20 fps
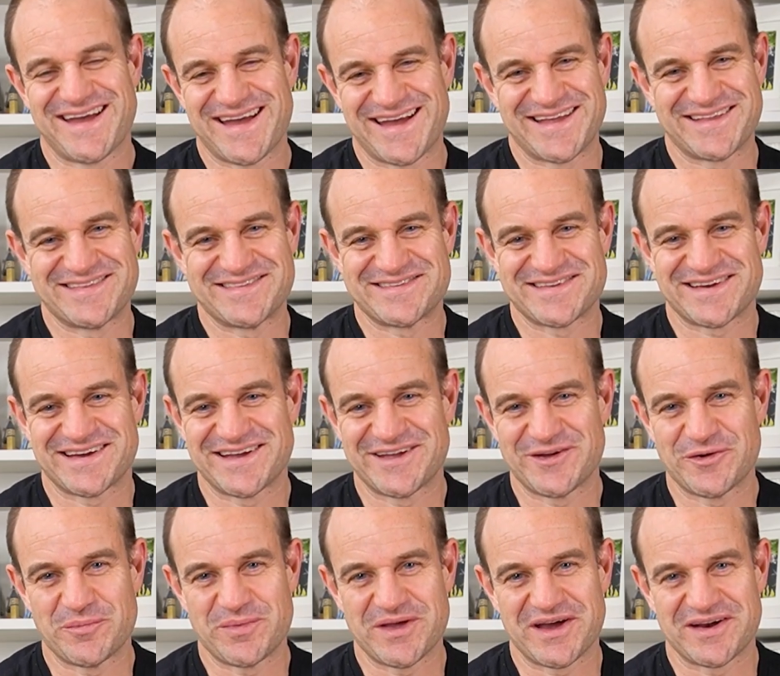and uh,
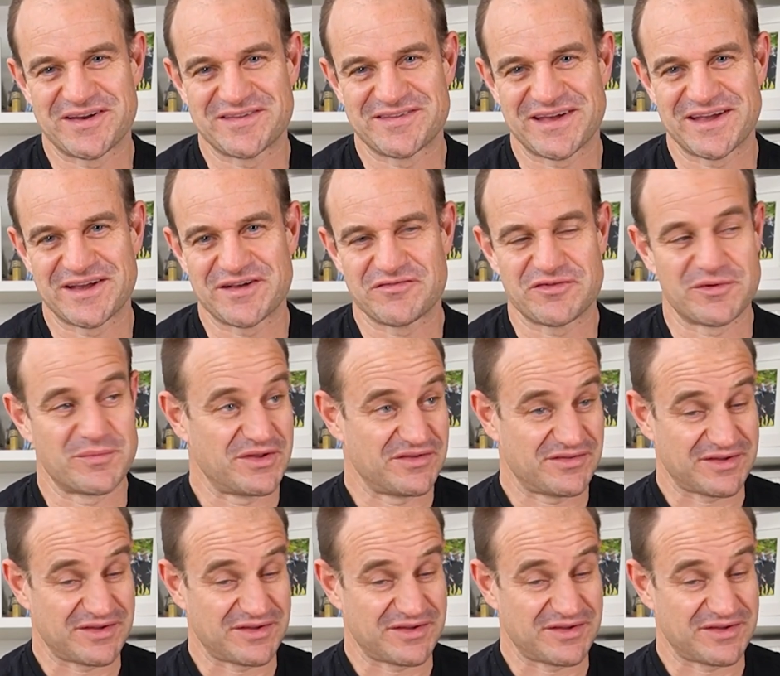he'll be able to take it from.